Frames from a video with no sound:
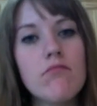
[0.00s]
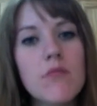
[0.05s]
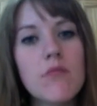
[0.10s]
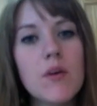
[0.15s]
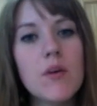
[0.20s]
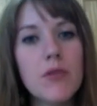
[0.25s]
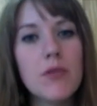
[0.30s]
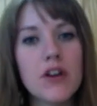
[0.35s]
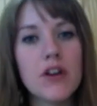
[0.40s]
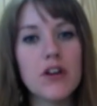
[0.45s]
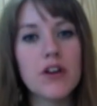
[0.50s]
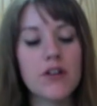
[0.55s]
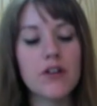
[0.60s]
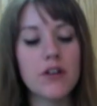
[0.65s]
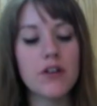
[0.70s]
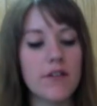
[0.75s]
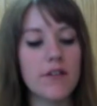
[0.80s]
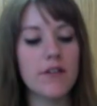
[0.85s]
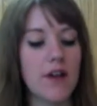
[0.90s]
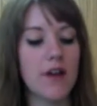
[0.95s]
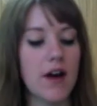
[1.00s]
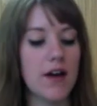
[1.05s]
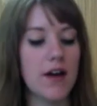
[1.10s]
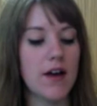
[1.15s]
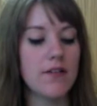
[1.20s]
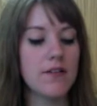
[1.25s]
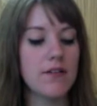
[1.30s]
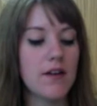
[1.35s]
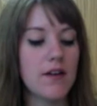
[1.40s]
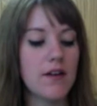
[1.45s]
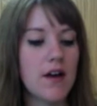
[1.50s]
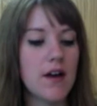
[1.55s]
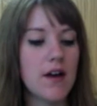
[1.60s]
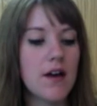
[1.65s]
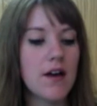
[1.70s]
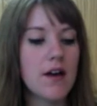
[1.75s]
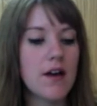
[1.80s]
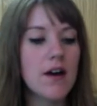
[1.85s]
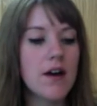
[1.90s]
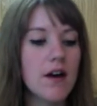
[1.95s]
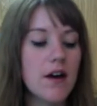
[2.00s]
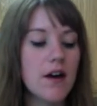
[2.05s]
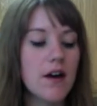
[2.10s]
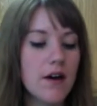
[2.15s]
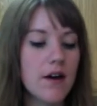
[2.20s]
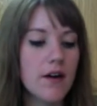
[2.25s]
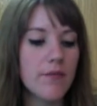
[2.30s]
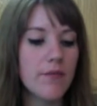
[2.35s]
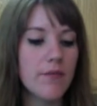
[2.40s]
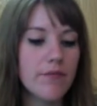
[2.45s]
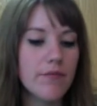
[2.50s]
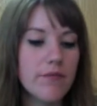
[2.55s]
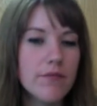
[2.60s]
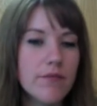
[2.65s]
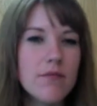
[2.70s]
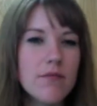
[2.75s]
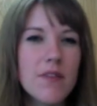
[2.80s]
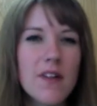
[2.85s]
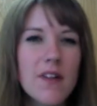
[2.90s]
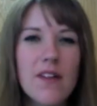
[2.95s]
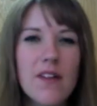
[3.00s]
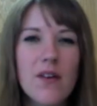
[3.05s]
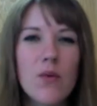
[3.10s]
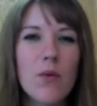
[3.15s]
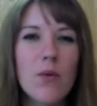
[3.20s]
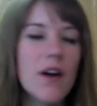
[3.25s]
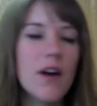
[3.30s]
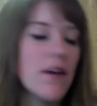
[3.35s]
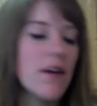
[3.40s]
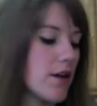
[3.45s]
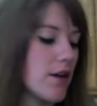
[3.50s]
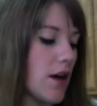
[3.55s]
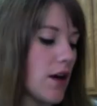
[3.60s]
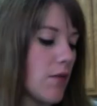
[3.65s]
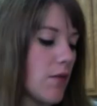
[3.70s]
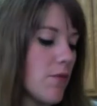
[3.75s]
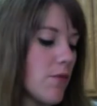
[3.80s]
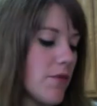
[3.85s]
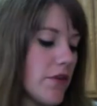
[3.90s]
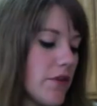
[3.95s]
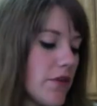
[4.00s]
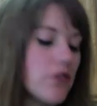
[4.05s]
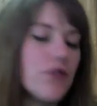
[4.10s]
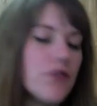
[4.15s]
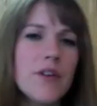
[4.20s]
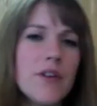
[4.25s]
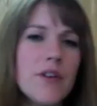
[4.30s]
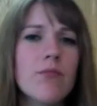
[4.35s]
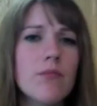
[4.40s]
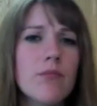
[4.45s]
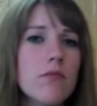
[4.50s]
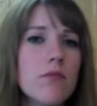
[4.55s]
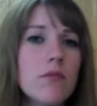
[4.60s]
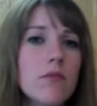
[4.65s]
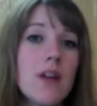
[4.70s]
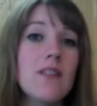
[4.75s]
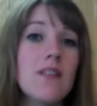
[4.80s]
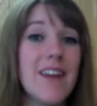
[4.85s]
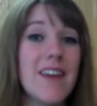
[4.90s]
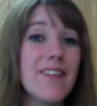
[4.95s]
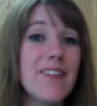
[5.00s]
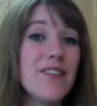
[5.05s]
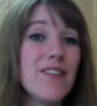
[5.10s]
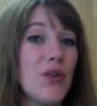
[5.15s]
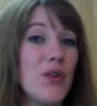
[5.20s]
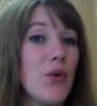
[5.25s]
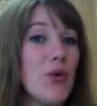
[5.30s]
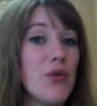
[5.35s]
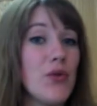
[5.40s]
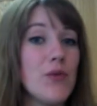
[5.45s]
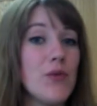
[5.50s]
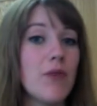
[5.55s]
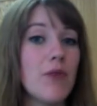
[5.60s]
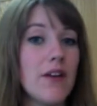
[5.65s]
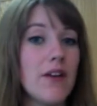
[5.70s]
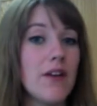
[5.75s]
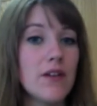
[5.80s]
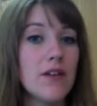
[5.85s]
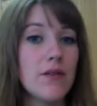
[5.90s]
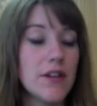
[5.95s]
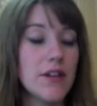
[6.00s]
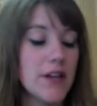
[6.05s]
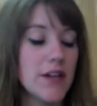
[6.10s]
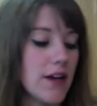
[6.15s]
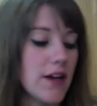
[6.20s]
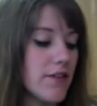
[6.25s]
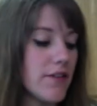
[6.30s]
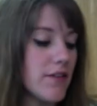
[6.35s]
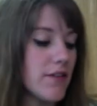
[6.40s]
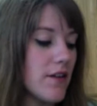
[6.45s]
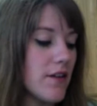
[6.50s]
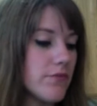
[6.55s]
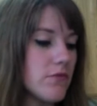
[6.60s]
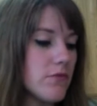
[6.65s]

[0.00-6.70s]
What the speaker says: They're pretty good cookie size. They look whiter on camera, but they're actually a nice golden brown. They're really nice.